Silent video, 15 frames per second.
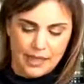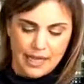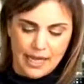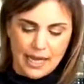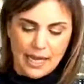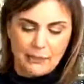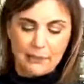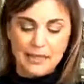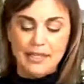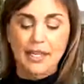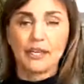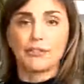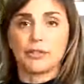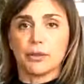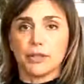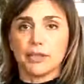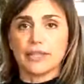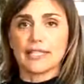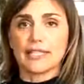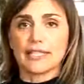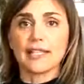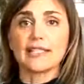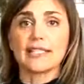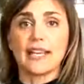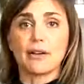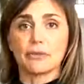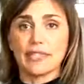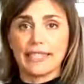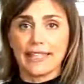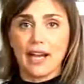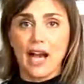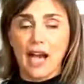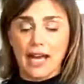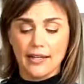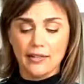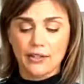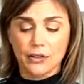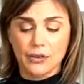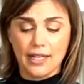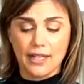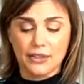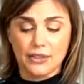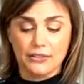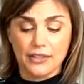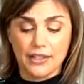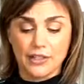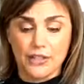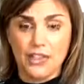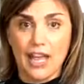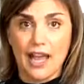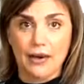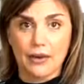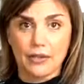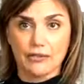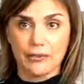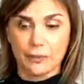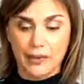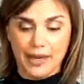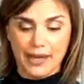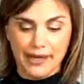And be careful, because it does get really hot, so get your fingers out of the way.